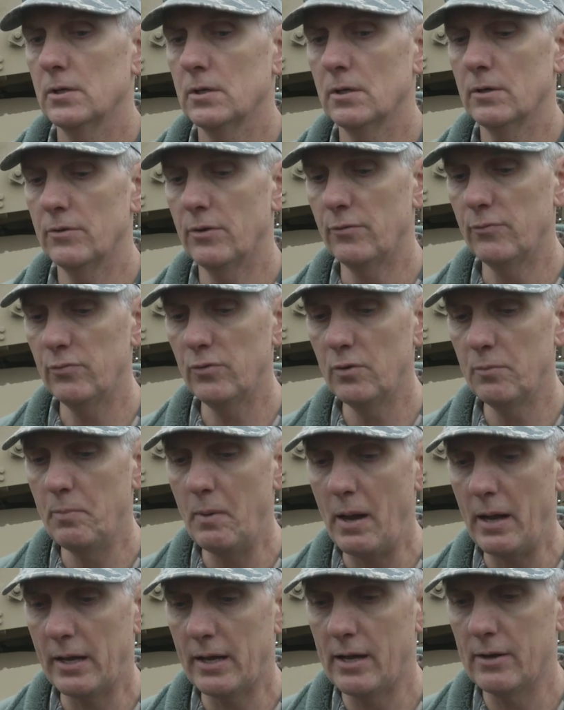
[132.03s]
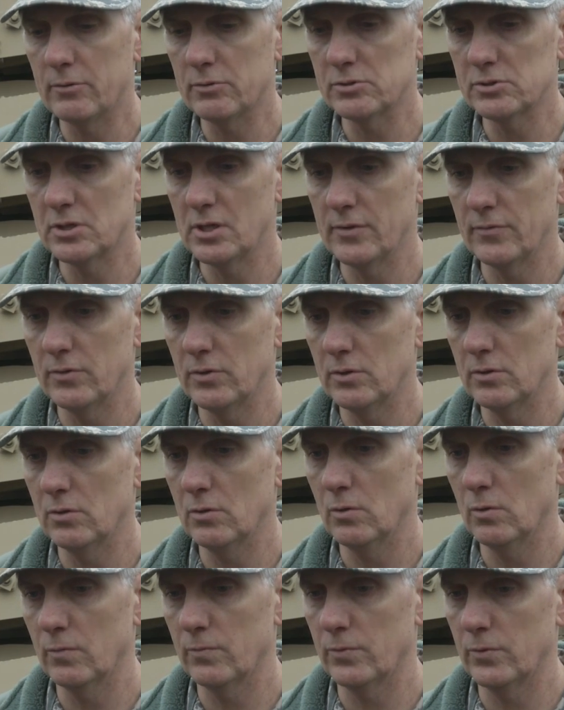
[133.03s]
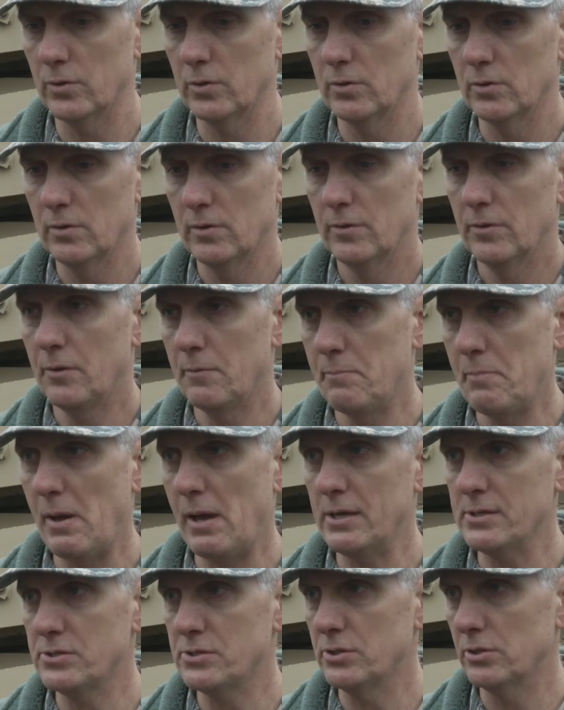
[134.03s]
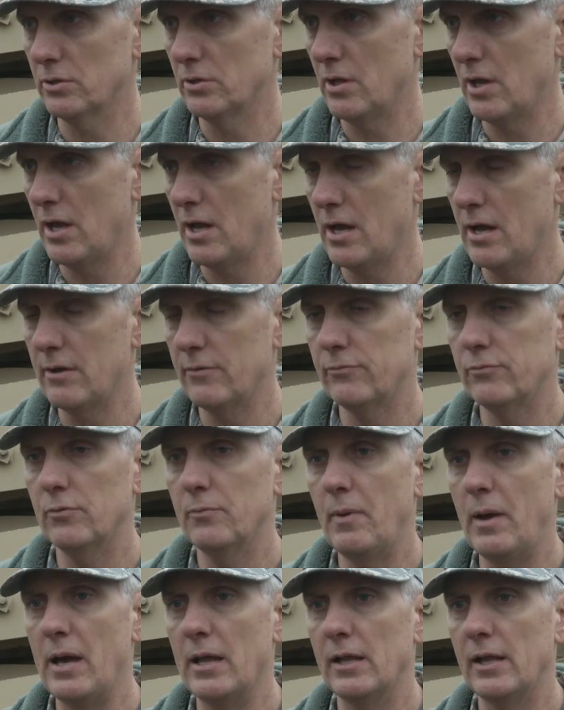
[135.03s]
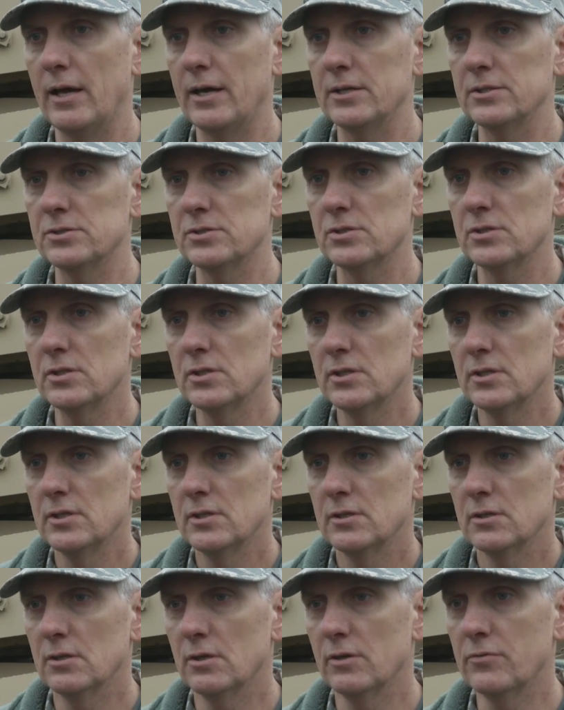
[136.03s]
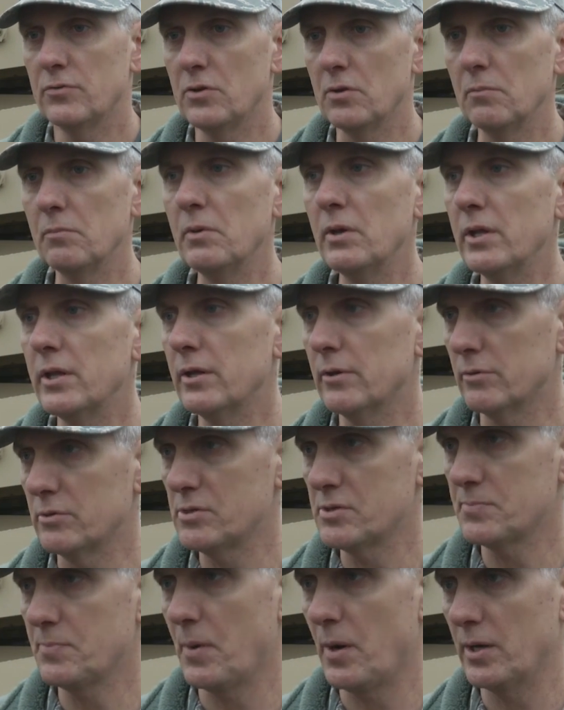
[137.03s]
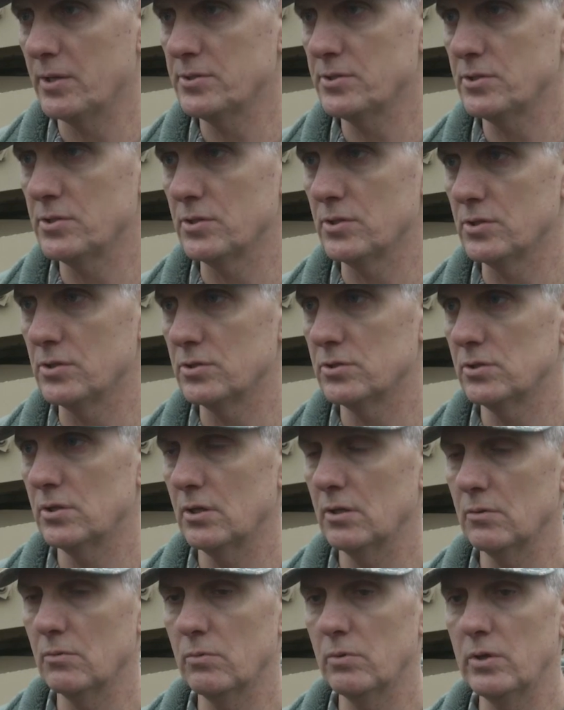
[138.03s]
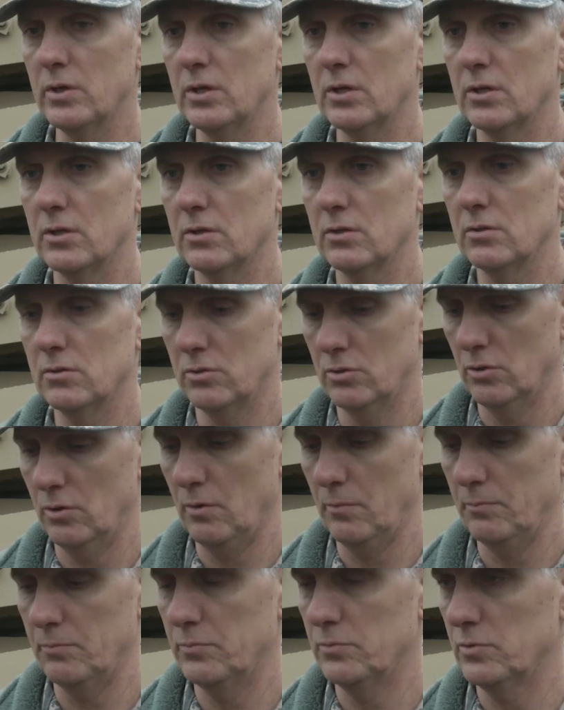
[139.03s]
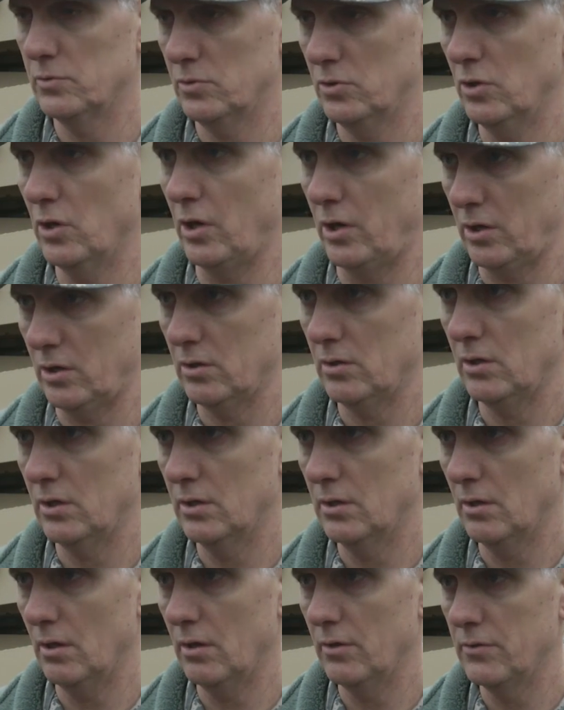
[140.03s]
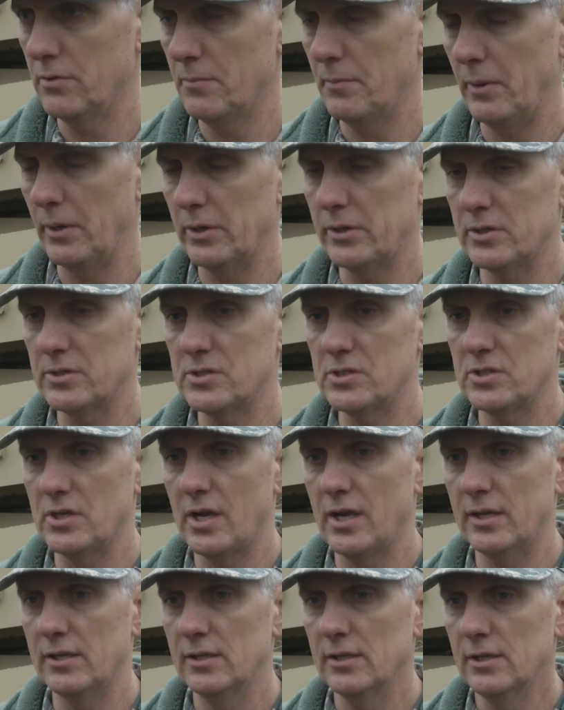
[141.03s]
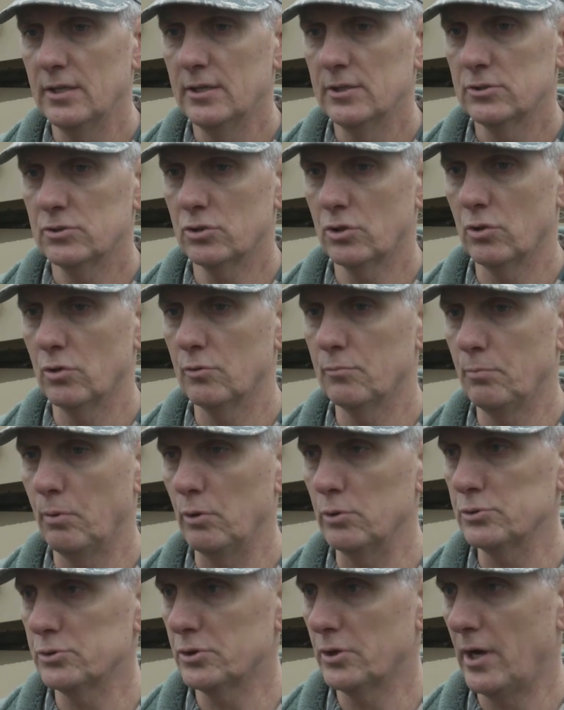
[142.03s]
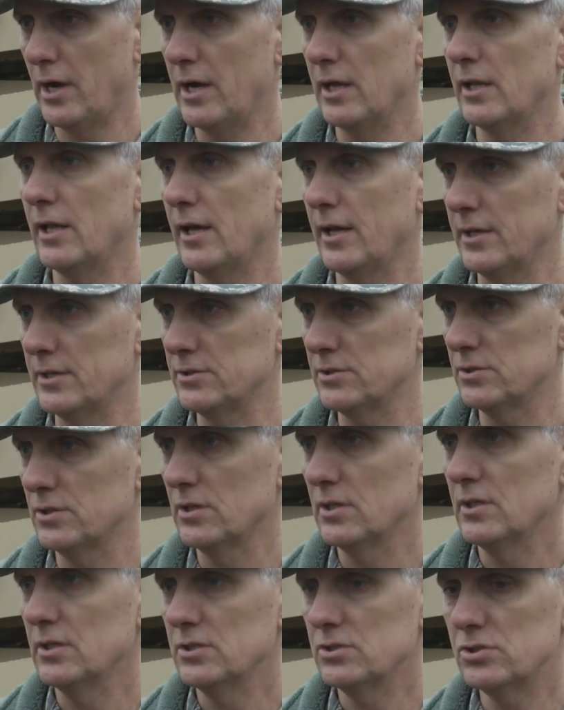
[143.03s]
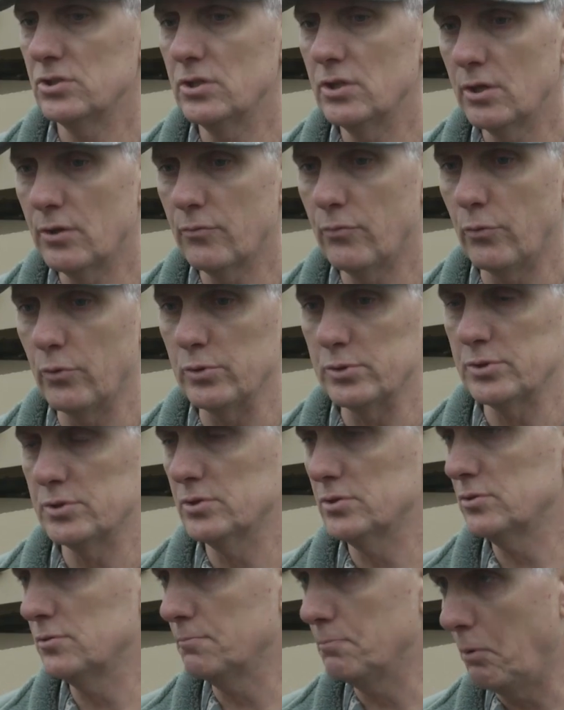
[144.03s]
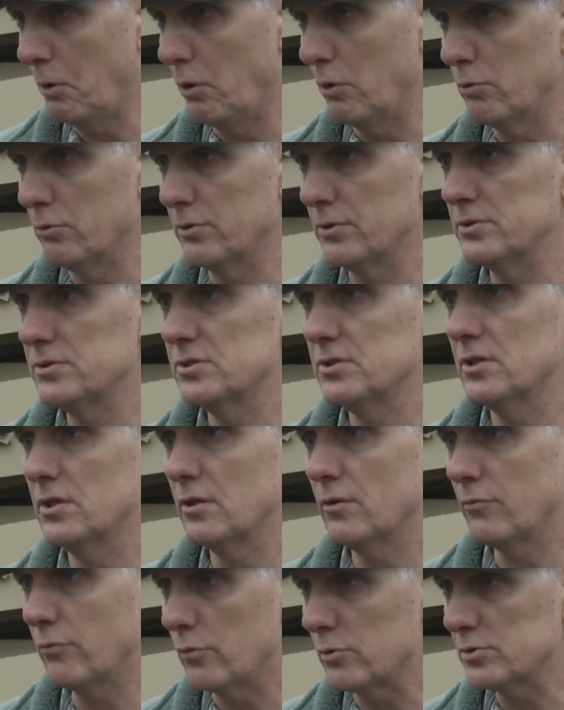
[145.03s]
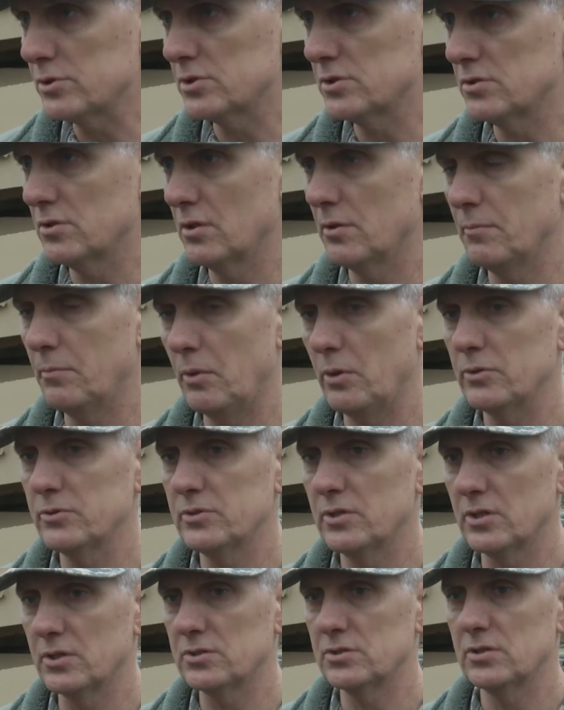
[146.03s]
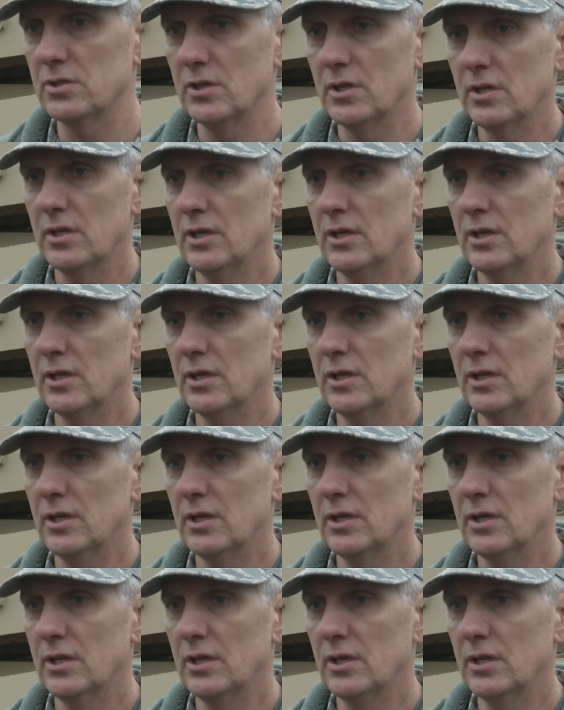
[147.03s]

Uh, the feedback I was given over the past year and a half from allies of the immediate responses that we in Europe took in, on the American side to go and bolster allies, sending forces to Poland, sending forces to the Baltics.